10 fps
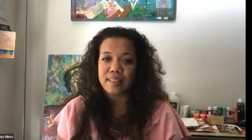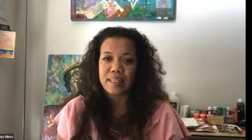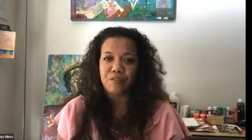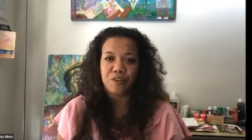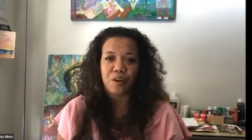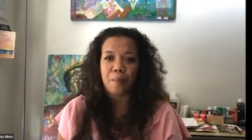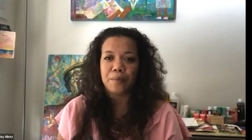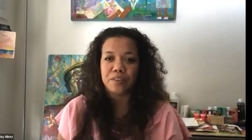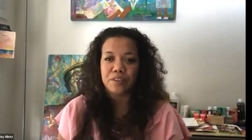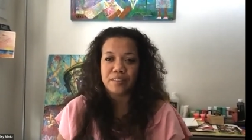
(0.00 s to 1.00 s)
like give you an
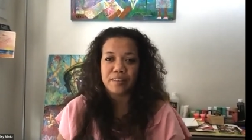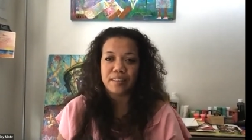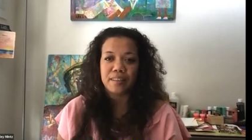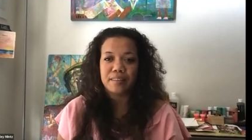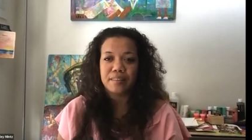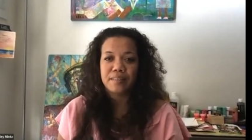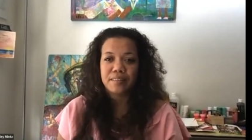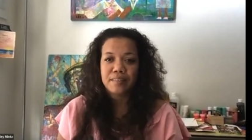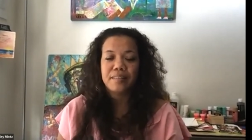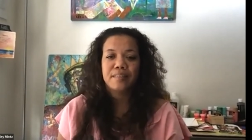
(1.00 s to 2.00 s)
opportunity.
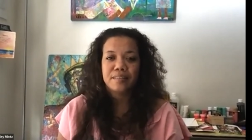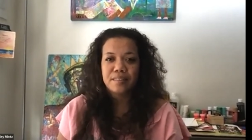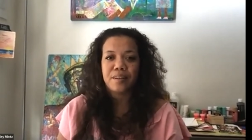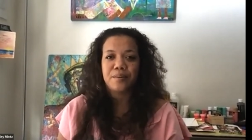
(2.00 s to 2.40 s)
So.